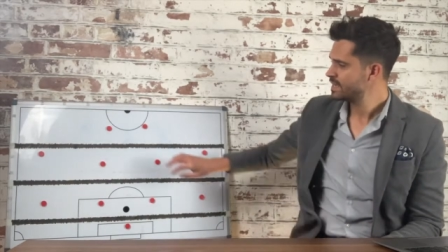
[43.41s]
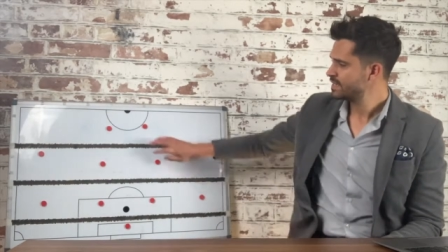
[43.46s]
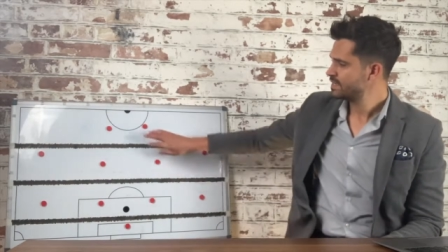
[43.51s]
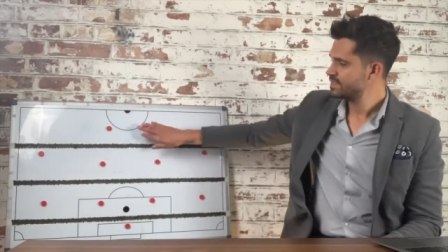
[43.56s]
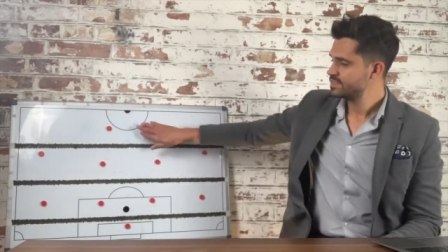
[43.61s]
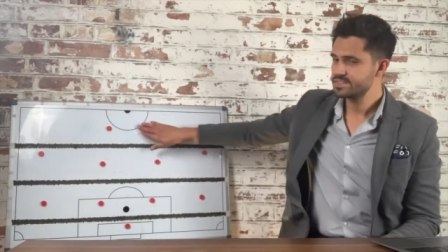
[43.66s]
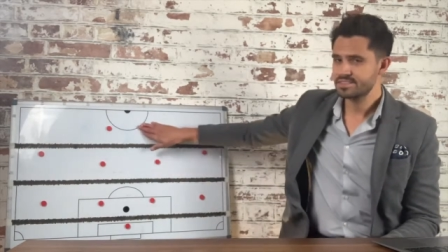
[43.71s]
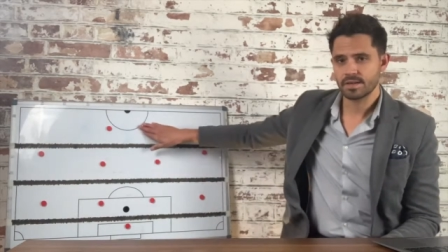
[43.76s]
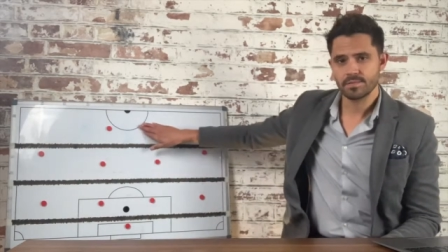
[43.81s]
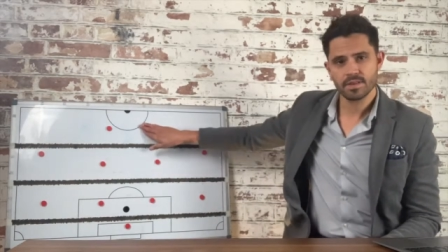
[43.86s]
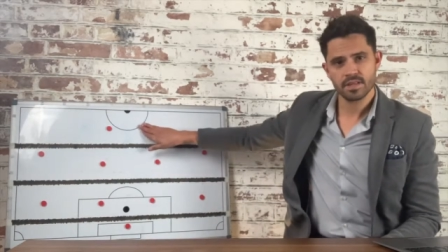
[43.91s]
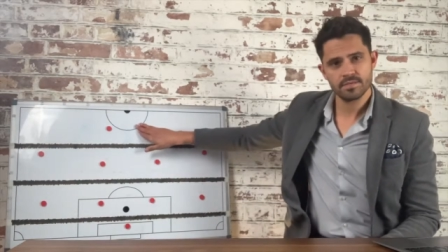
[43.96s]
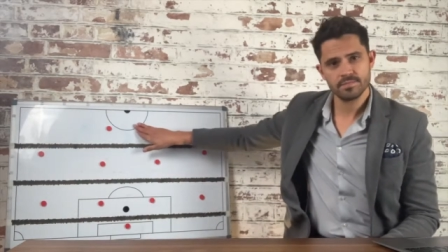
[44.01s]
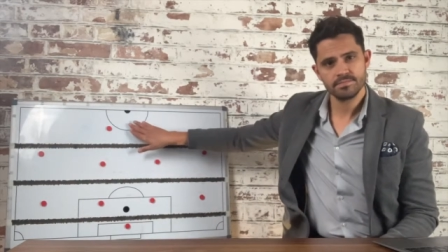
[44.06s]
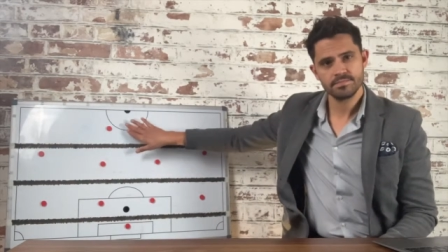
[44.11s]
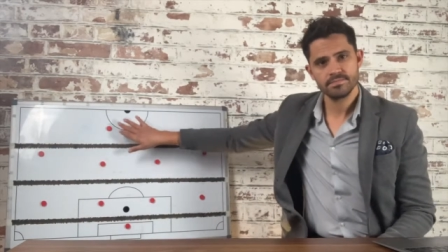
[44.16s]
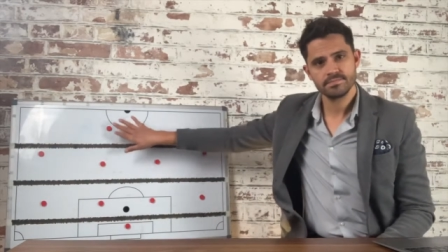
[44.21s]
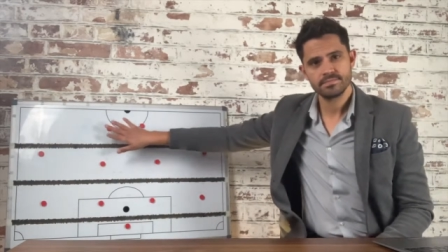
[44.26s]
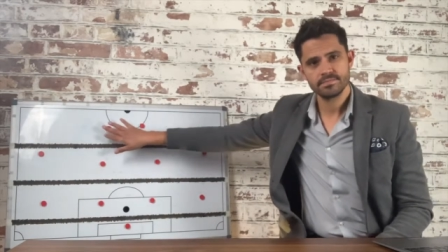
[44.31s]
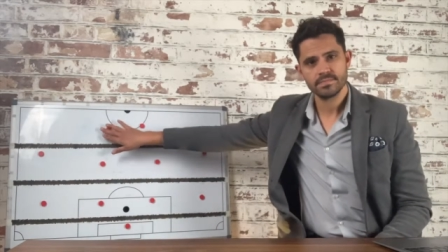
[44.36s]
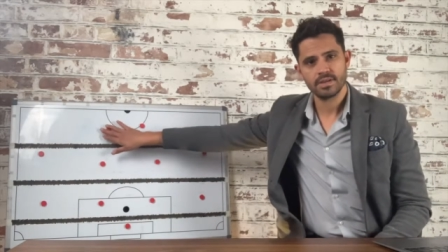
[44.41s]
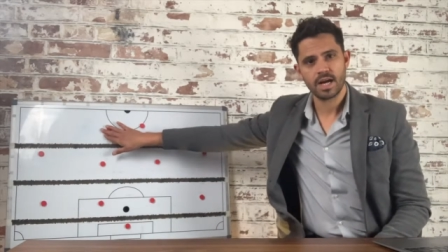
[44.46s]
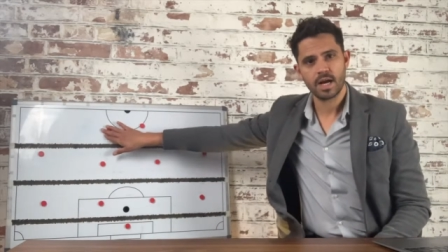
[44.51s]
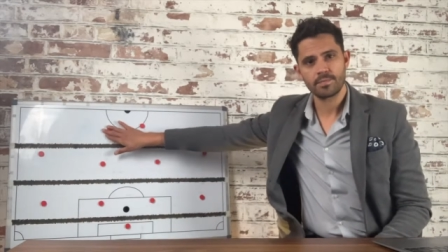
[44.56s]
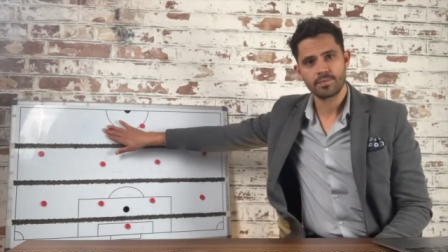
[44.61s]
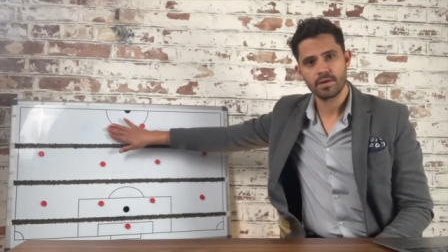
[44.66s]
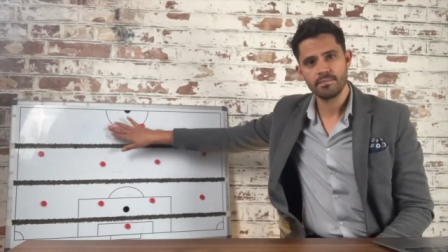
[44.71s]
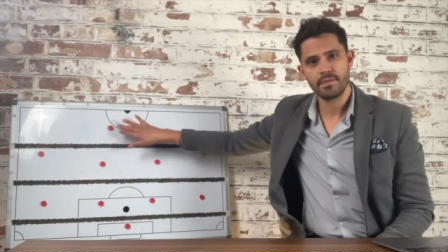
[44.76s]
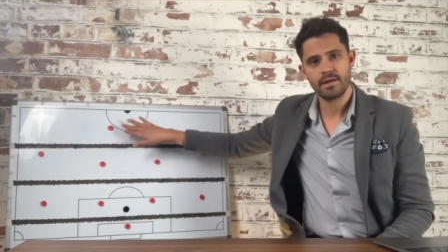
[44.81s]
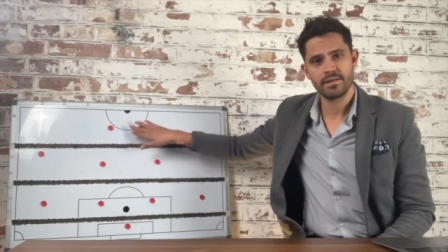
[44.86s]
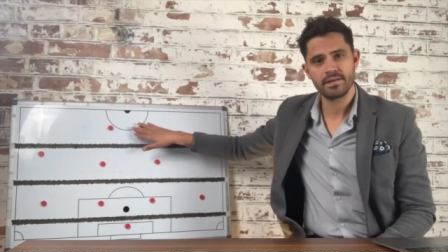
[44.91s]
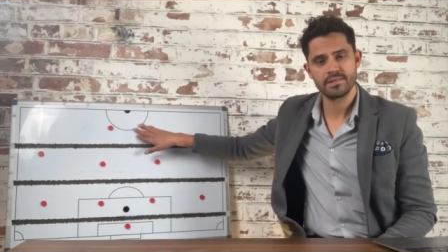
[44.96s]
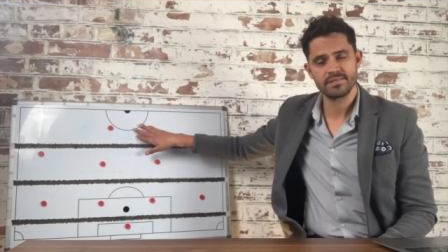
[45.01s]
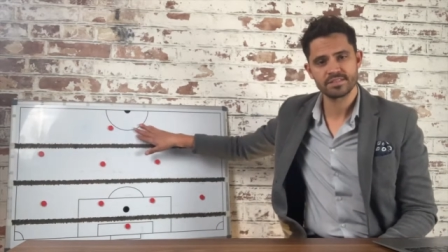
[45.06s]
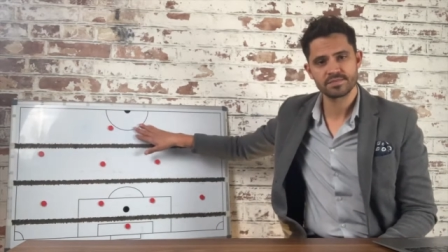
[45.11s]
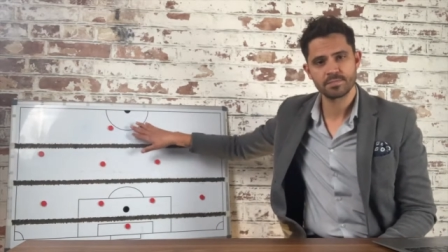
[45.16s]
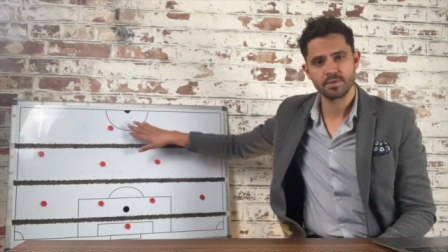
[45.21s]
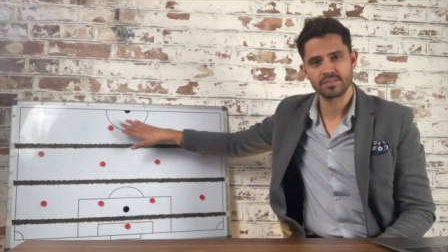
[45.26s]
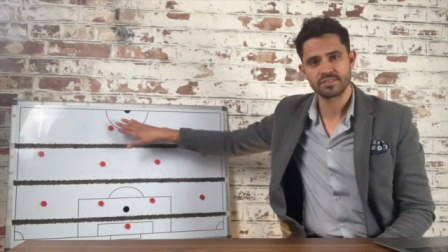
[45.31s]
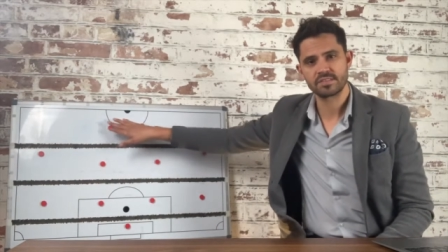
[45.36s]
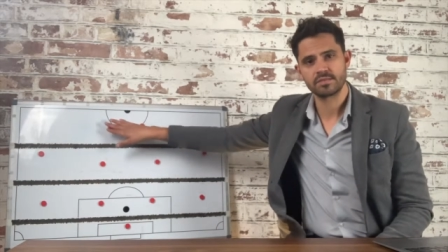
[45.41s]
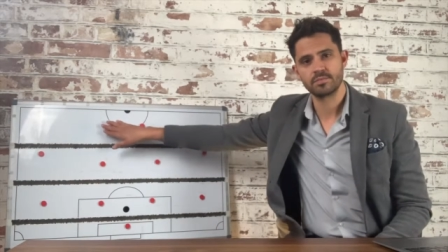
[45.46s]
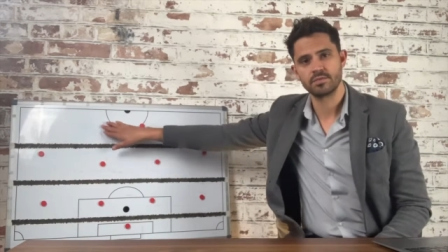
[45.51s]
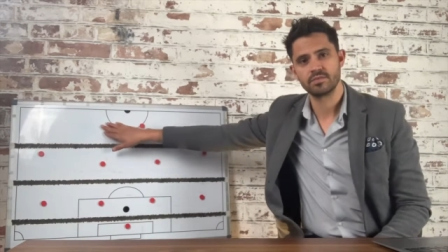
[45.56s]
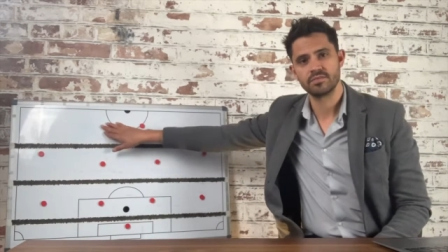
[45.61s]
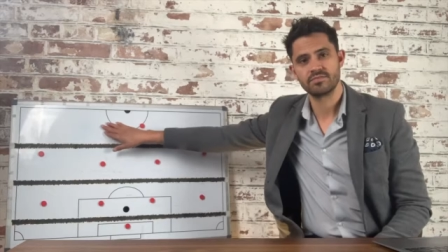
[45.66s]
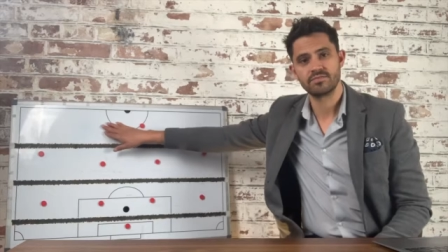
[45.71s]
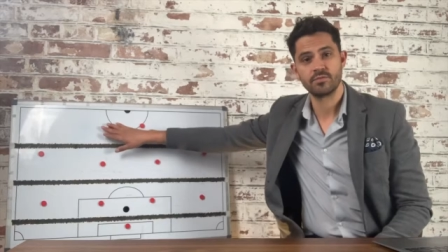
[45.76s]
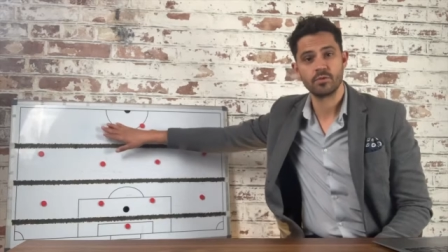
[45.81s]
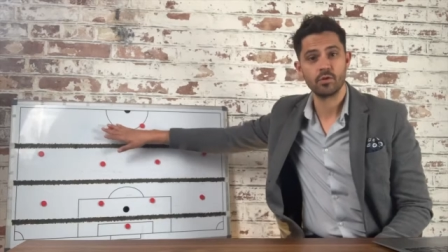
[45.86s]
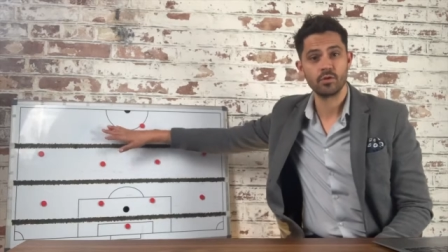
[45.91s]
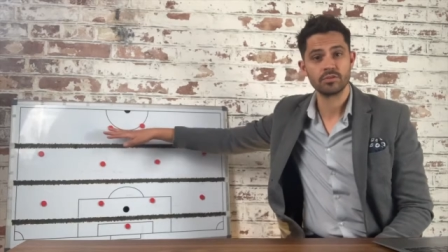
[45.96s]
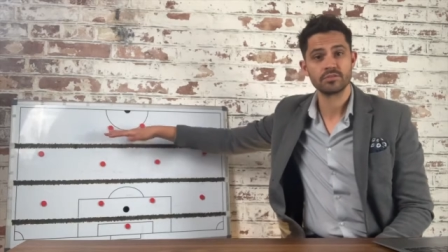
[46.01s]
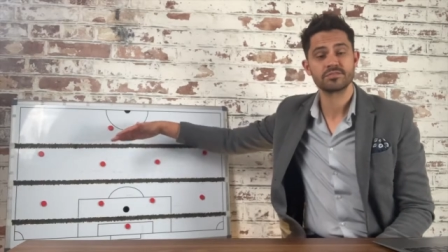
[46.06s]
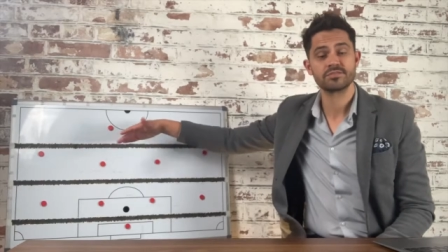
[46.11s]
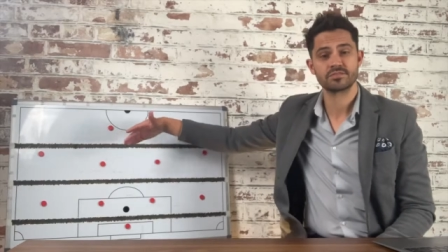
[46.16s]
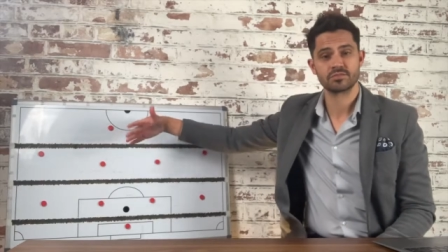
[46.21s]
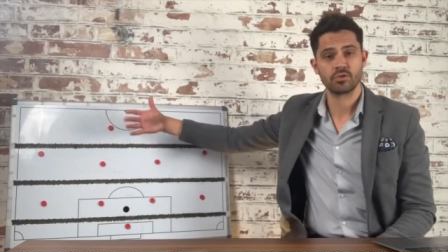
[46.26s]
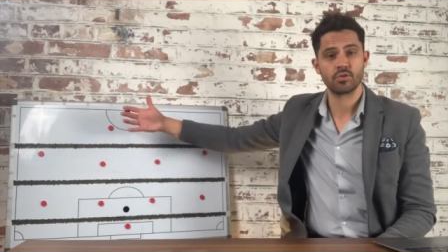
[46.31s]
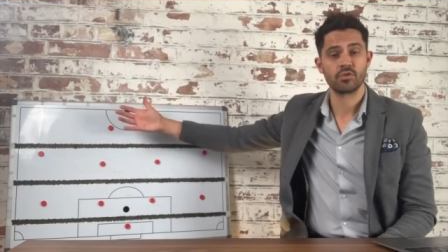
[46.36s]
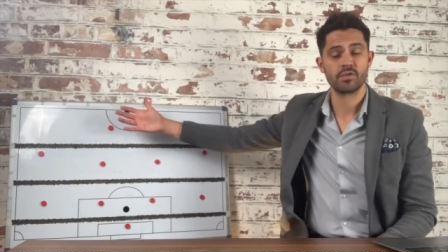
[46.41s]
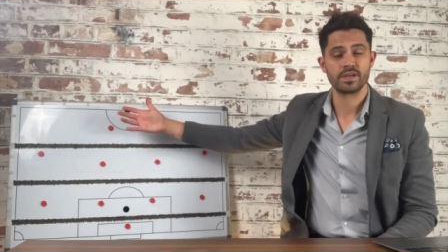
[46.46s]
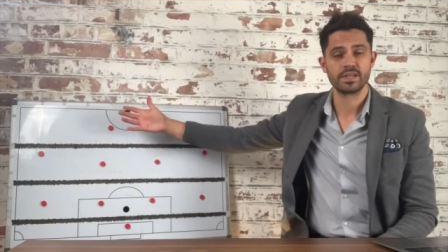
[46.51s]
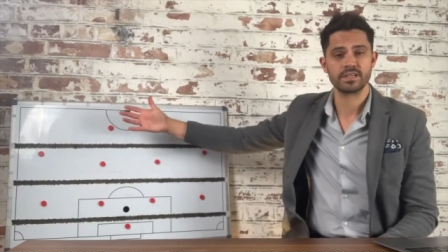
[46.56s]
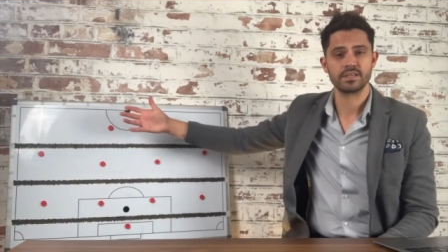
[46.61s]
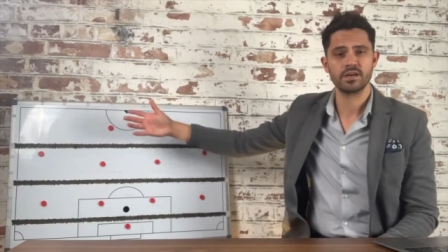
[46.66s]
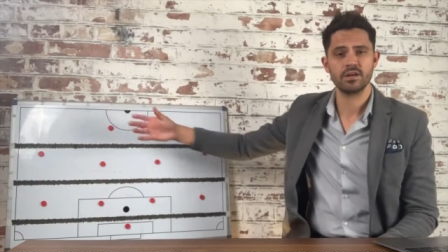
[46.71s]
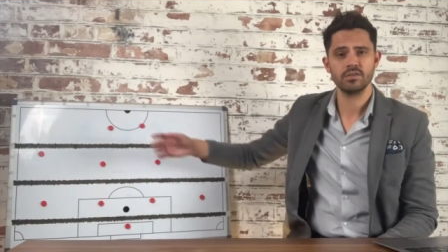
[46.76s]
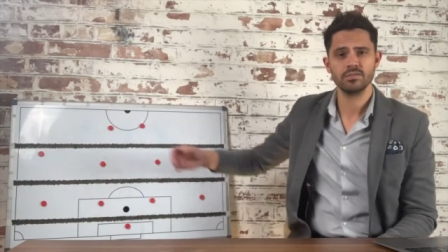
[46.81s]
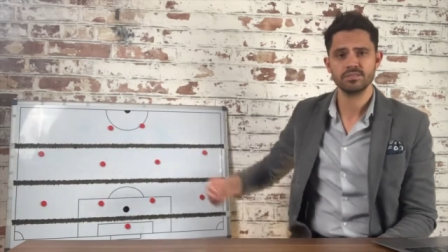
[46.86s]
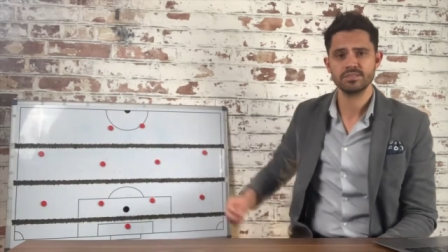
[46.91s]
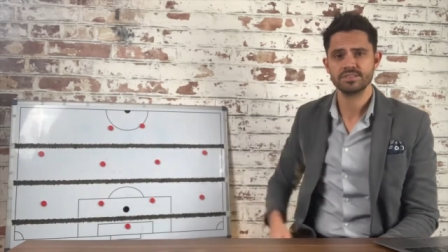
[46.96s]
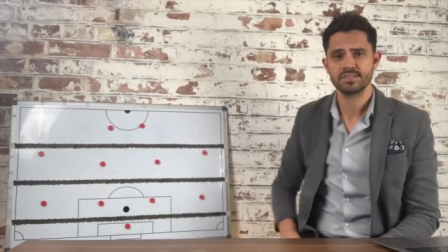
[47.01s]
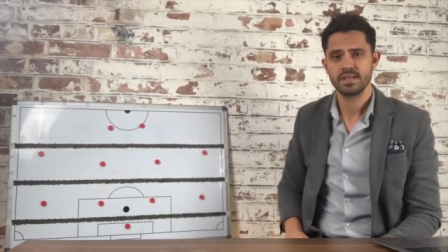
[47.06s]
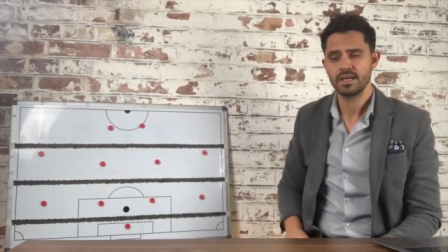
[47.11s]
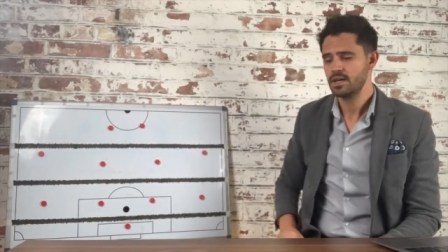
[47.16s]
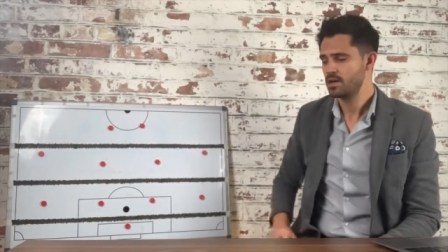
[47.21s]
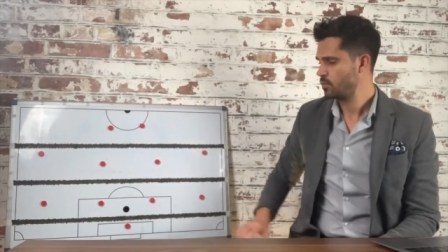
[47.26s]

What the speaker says: Some of them are primarily responsible for scoring goals,